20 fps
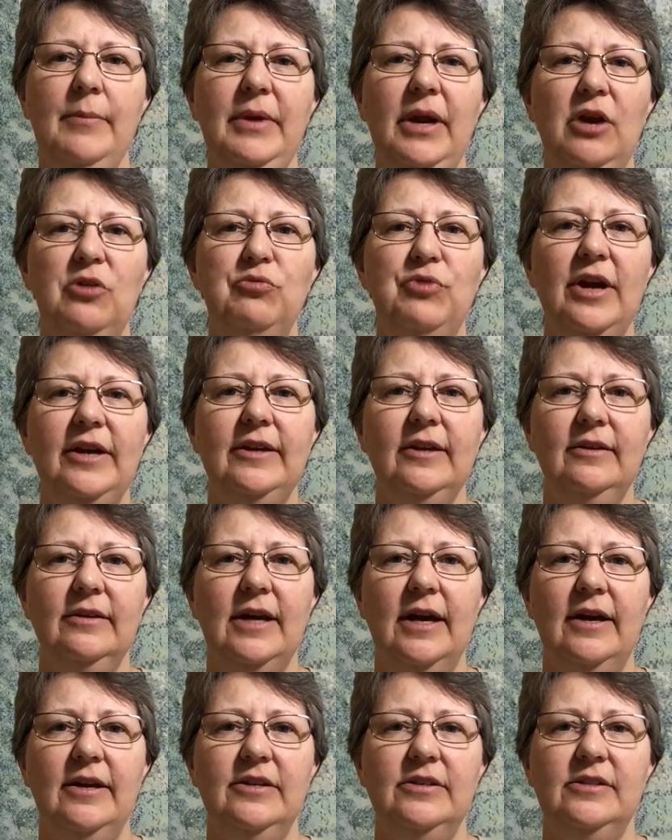I
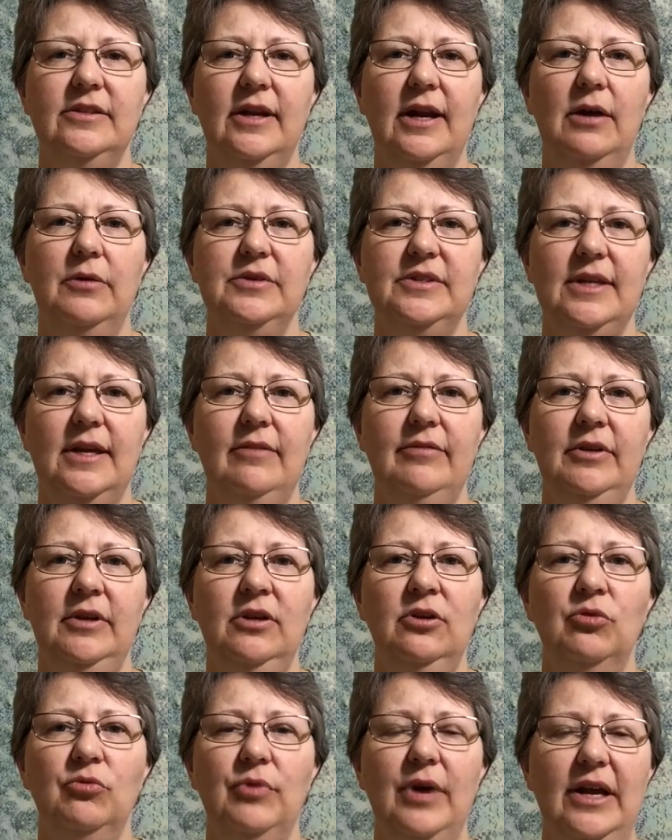recognized that I was having
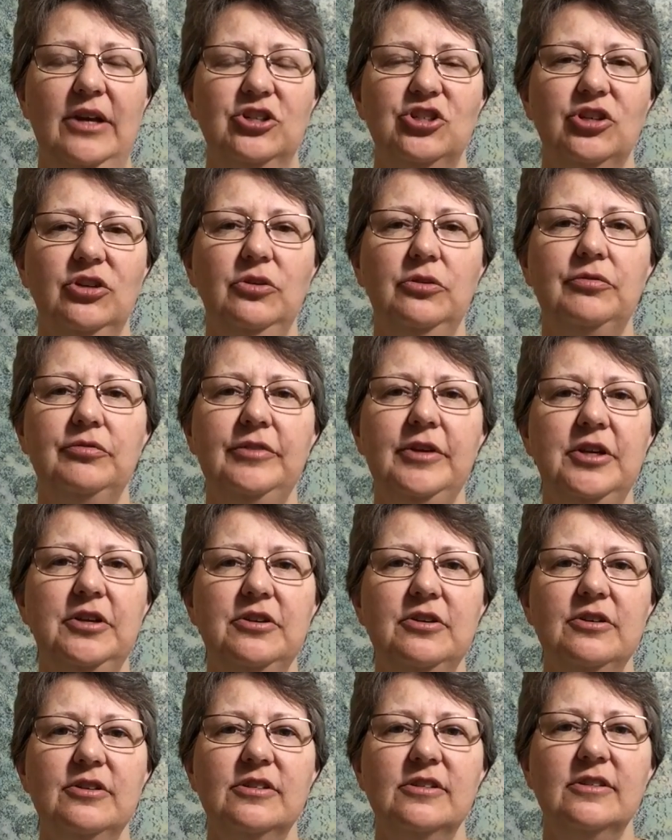irrational
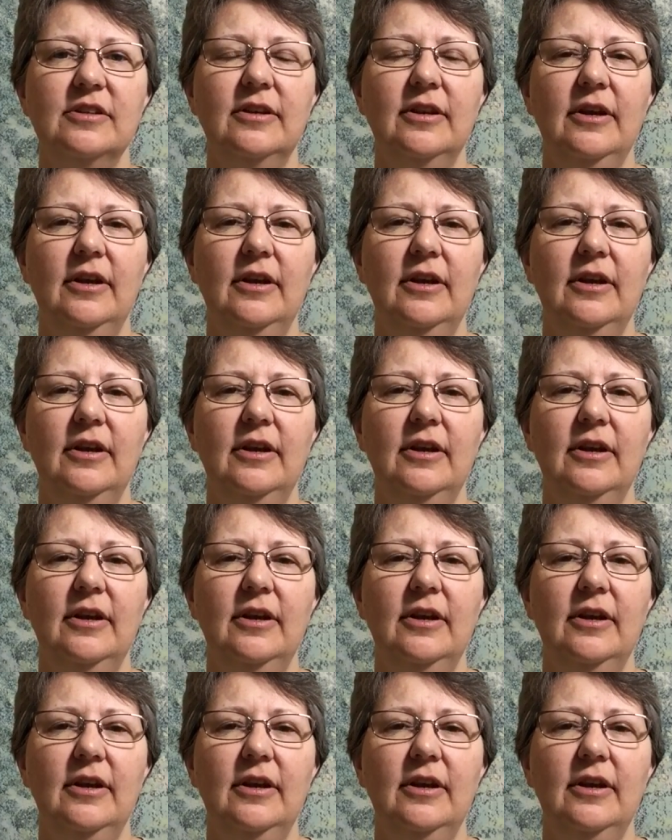fears,